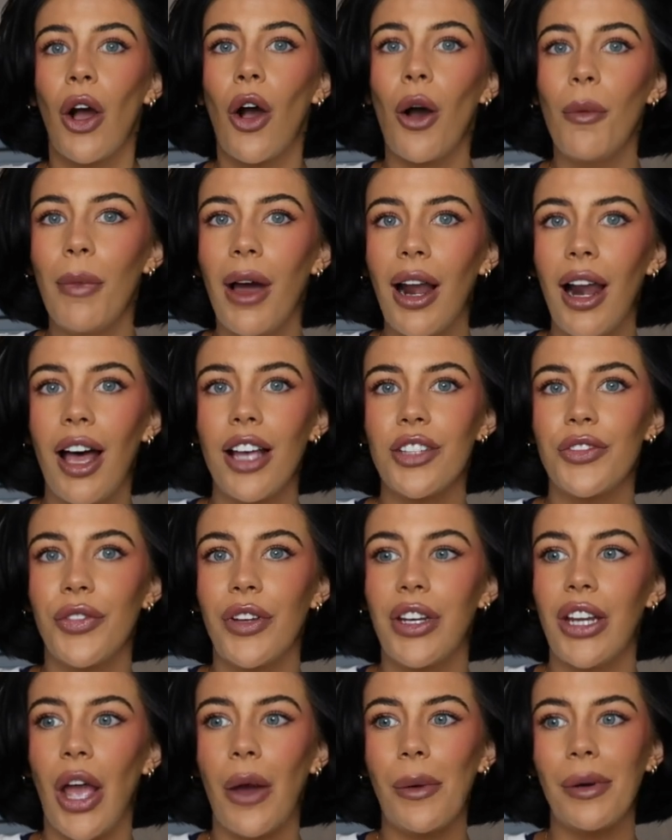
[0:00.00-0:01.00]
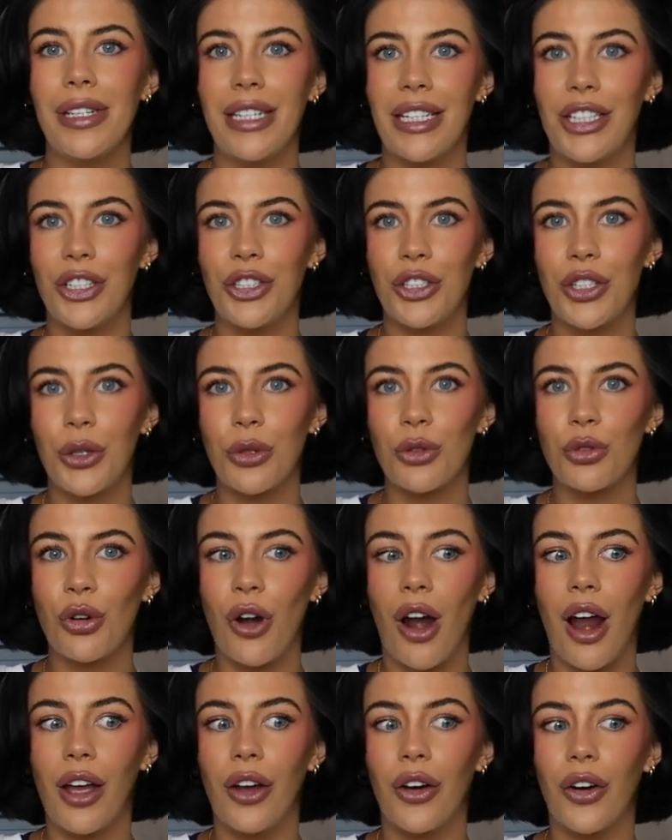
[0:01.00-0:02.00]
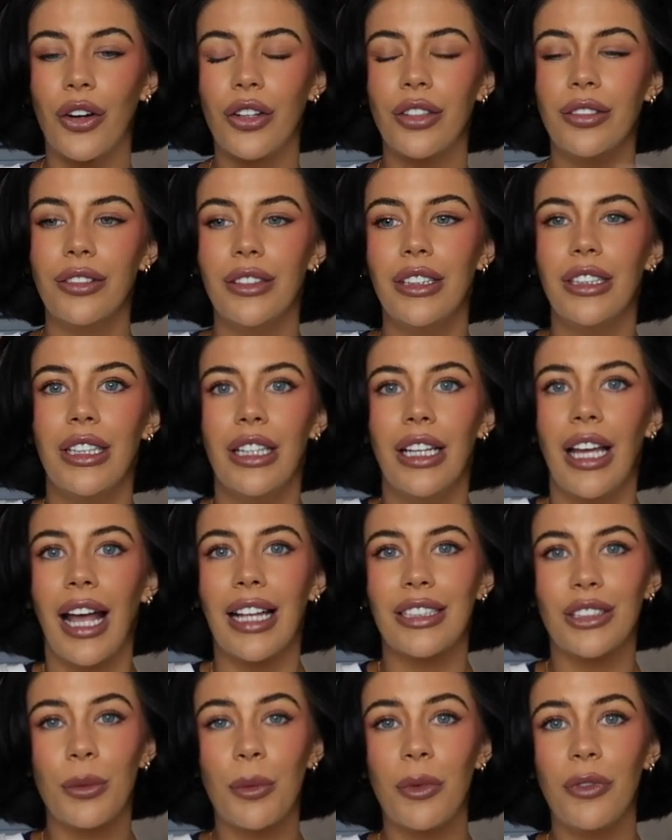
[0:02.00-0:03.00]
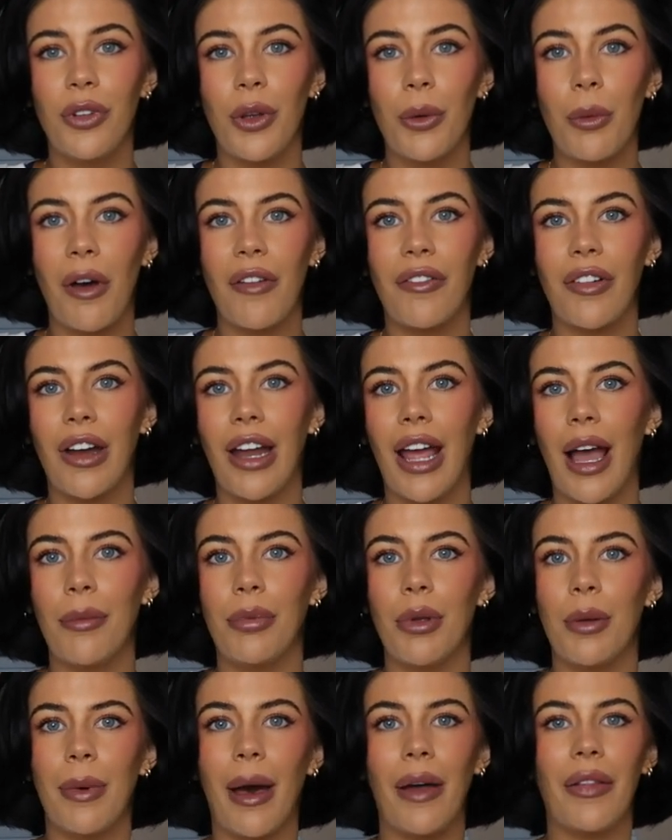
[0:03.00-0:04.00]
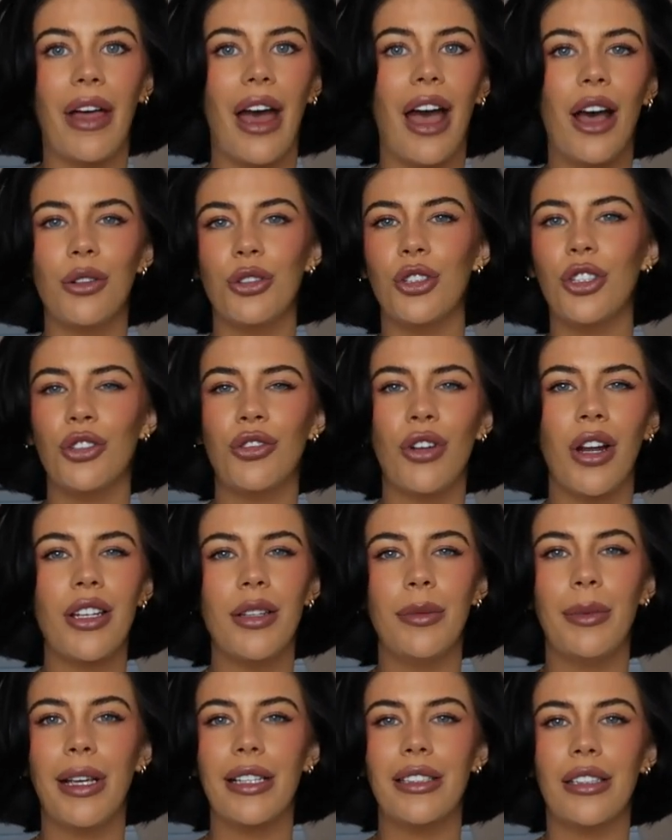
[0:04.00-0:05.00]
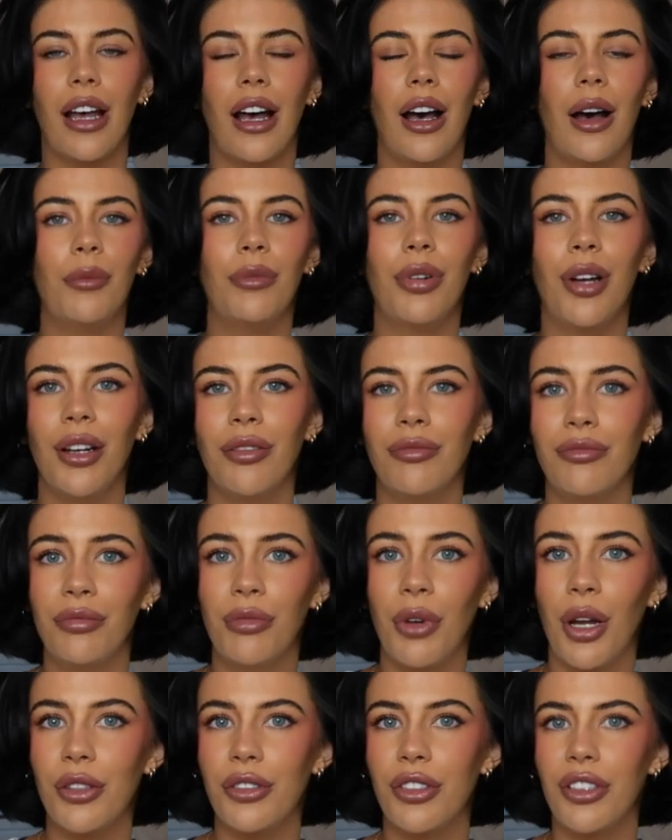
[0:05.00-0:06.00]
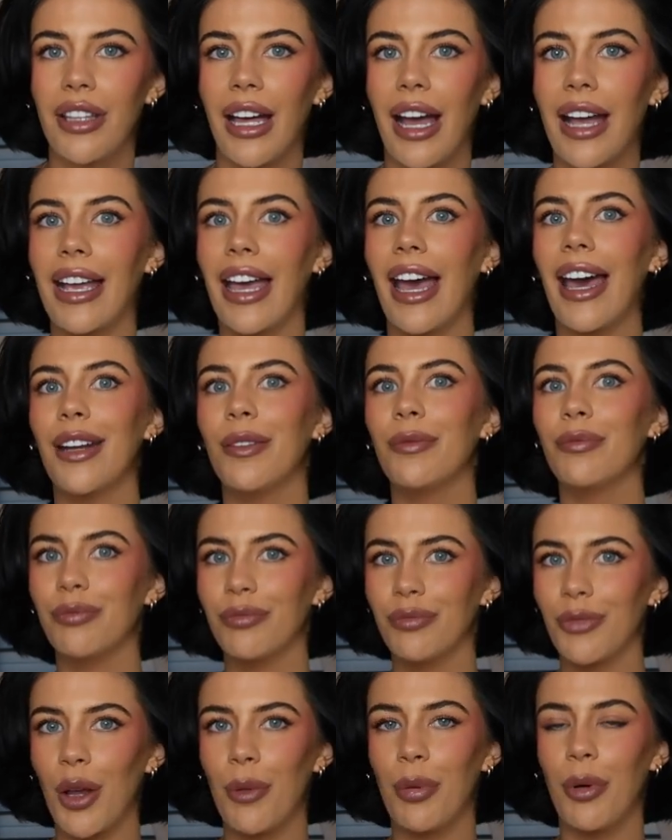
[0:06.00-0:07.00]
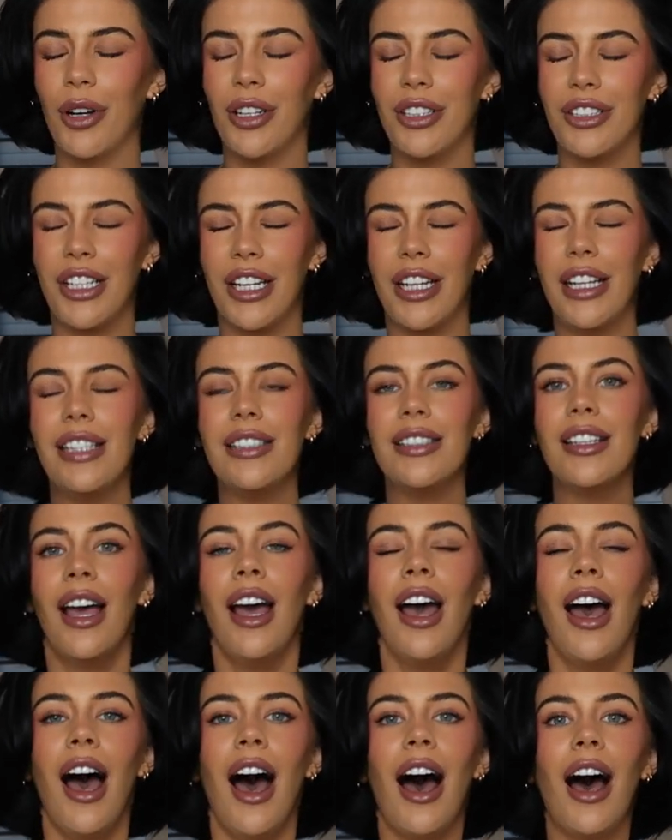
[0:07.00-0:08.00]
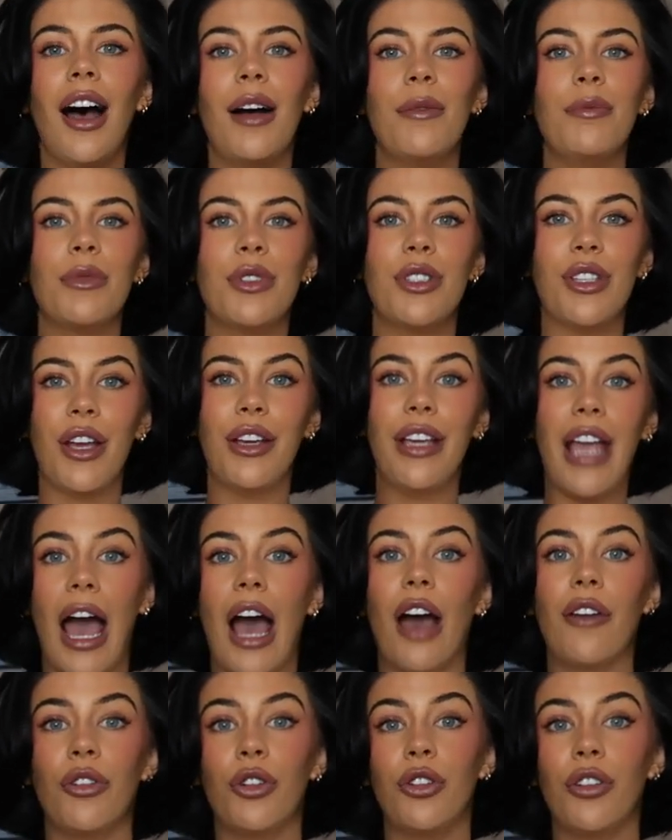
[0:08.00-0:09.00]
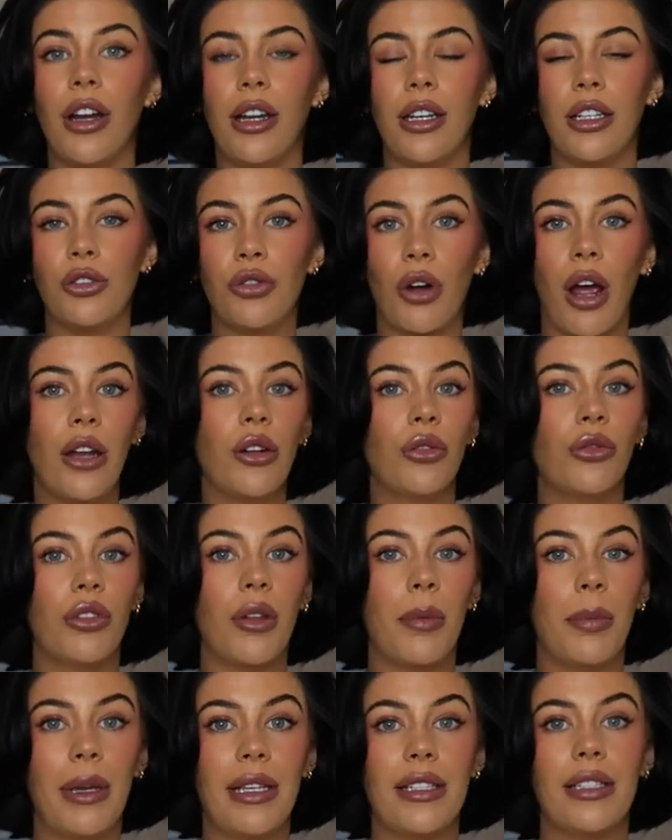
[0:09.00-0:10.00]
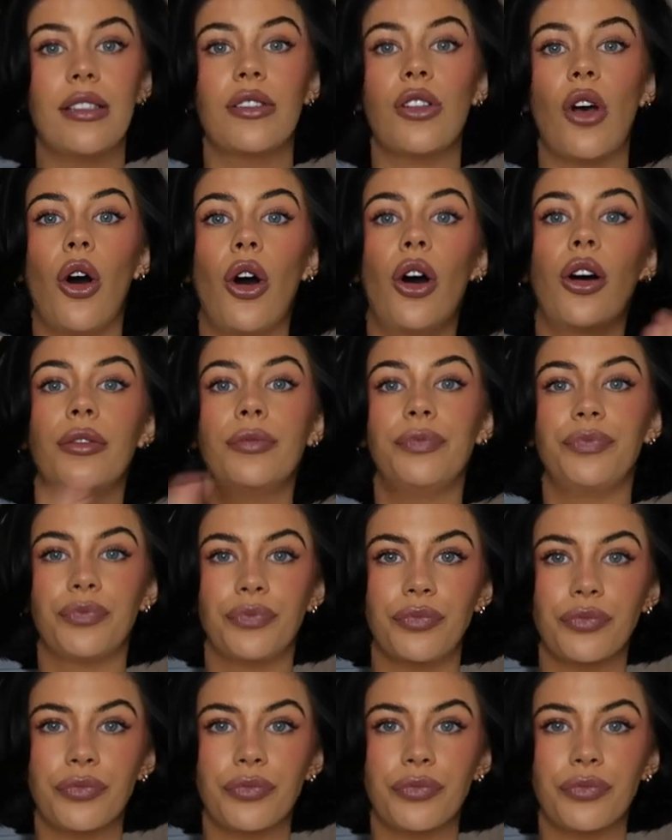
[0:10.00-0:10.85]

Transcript: On my last video, I didn't do a try-on, and some of you weren't very happy about that. I was just trying to mix it up won't do that again apologies um, so yeah i've already tried all the pieces on